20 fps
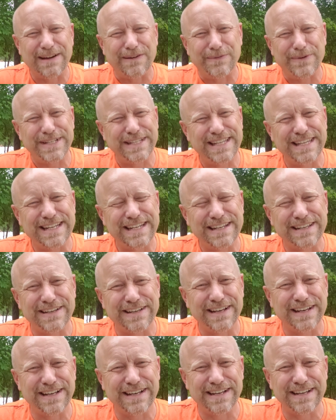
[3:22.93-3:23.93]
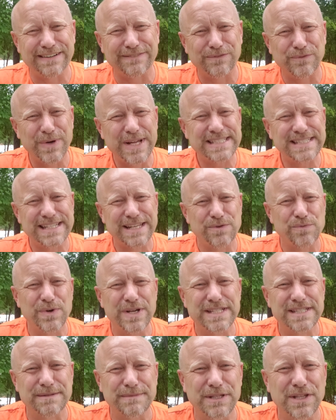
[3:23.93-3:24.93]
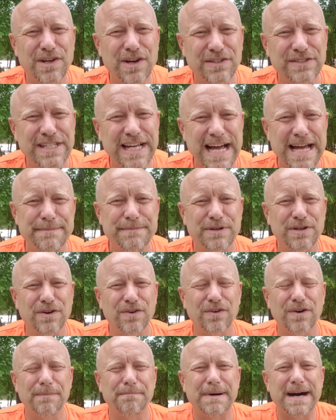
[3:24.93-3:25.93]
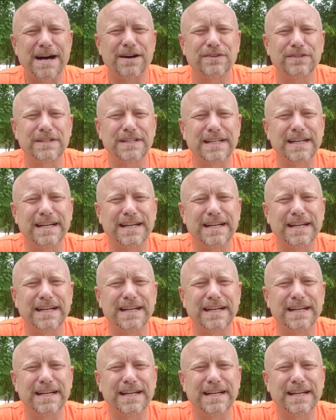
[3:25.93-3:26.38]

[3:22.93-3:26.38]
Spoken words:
We did a Wednesday Wisdom a long time ago about,